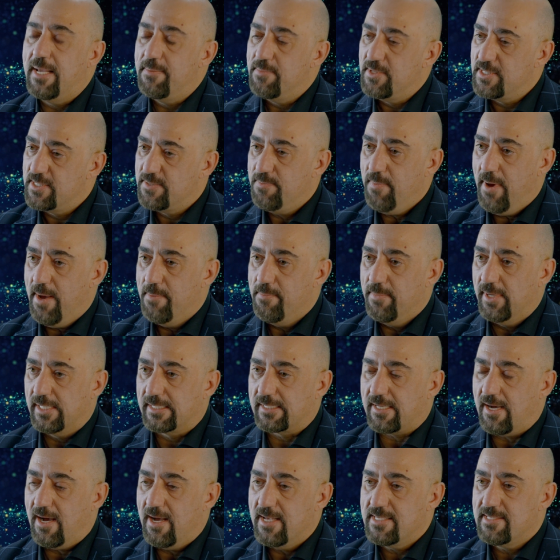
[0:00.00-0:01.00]
name is
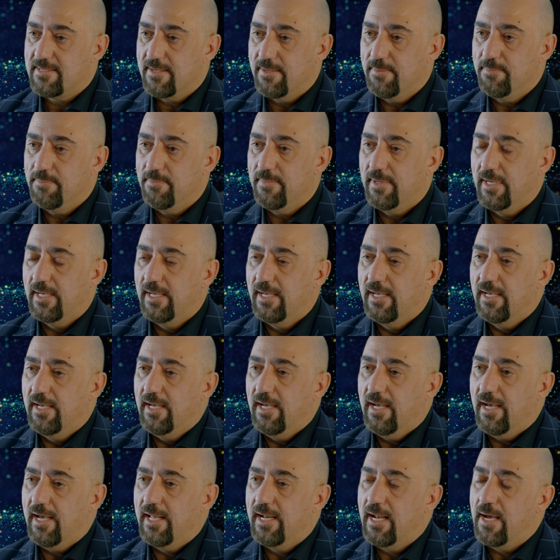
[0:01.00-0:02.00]
Mohammed Qasim,
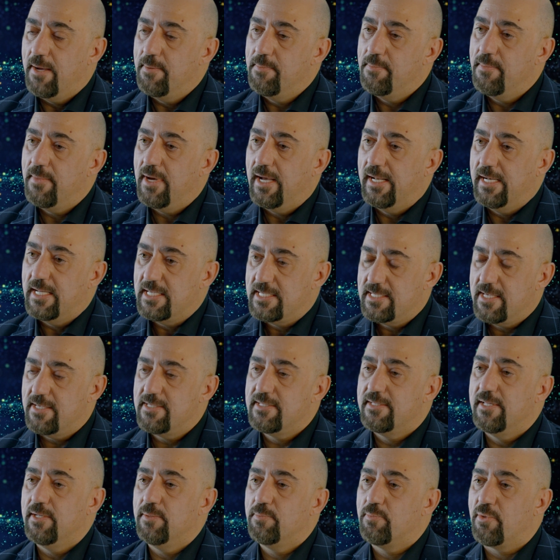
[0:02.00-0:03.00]
and I'm an
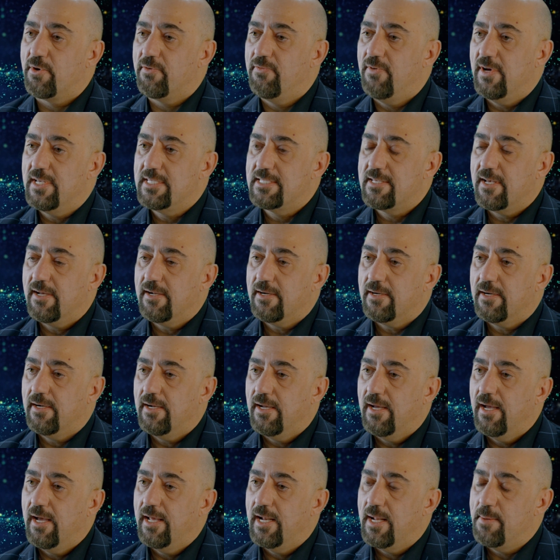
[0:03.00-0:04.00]
assistant professor,
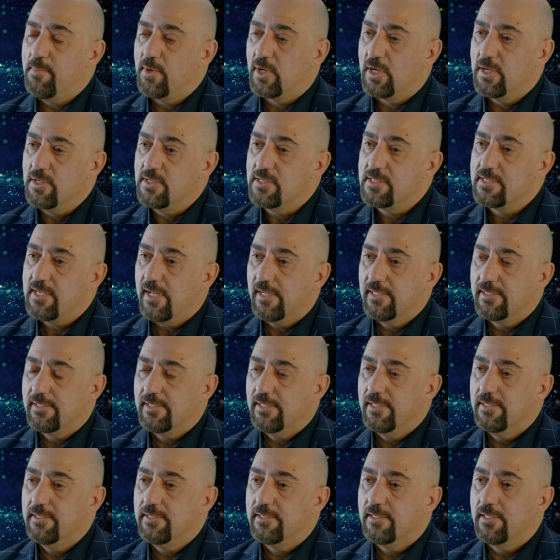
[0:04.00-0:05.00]
and I'm a
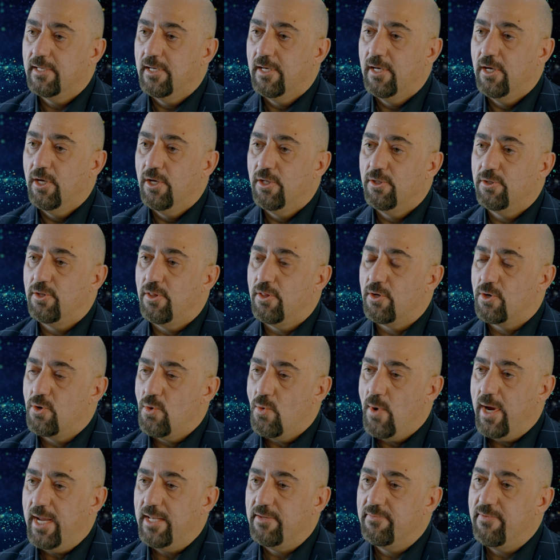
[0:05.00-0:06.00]
consultant to the
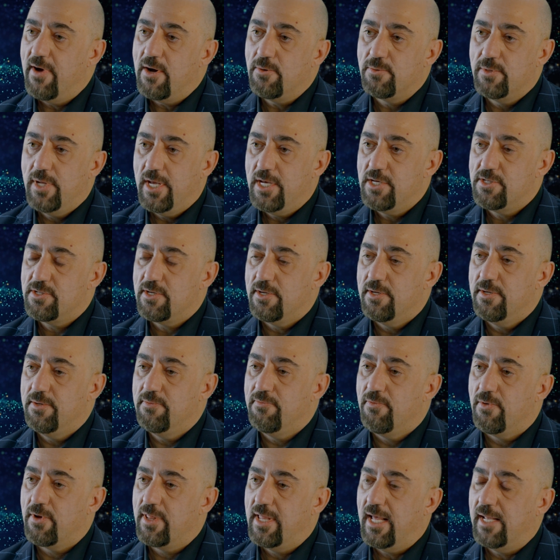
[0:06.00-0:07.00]
Kuwait
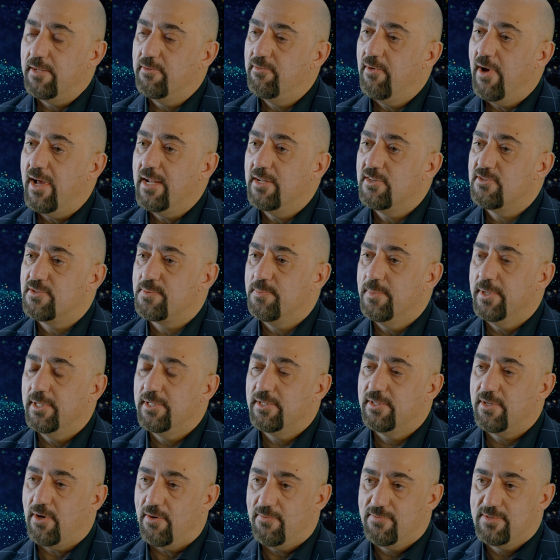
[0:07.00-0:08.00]
Foundation for the
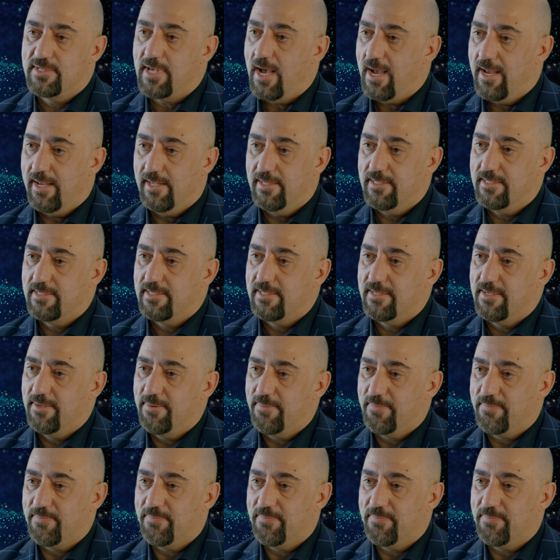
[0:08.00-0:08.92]
Advancement of Science.